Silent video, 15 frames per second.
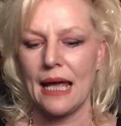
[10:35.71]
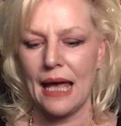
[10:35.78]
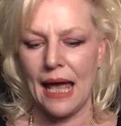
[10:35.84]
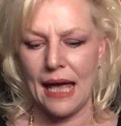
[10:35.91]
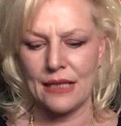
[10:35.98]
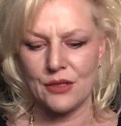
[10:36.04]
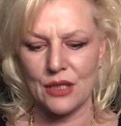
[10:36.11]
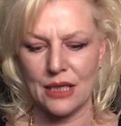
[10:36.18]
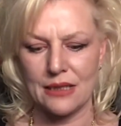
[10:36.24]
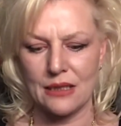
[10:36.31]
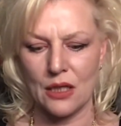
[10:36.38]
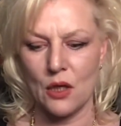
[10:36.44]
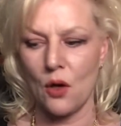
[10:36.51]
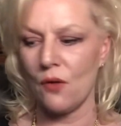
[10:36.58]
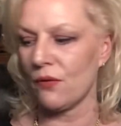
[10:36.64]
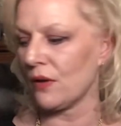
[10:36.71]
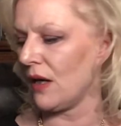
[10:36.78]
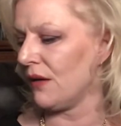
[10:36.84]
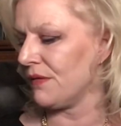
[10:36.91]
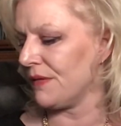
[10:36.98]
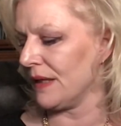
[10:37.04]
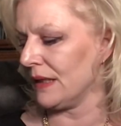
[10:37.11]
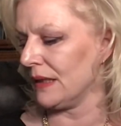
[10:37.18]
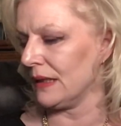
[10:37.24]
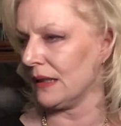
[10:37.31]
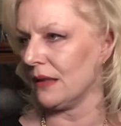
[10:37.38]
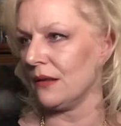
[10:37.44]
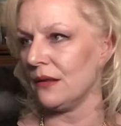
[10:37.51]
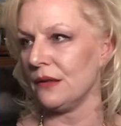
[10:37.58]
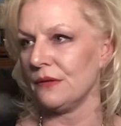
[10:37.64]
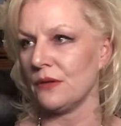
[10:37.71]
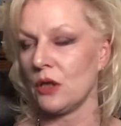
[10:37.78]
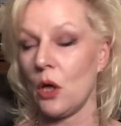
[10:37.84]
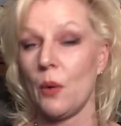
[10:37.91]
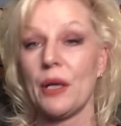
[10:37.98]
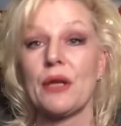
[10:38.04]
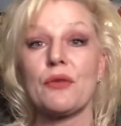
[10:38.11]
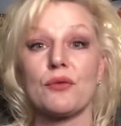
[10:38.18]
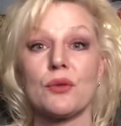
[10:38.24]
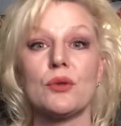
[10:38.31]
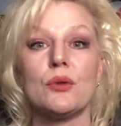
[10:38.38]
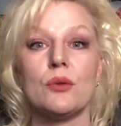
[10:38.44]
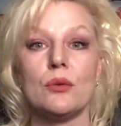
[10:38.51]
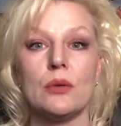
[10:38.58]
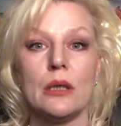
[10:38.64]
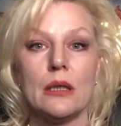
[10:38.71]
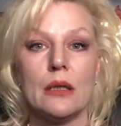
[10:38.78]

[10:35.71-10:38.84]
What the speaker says: and just an overall feeling of going through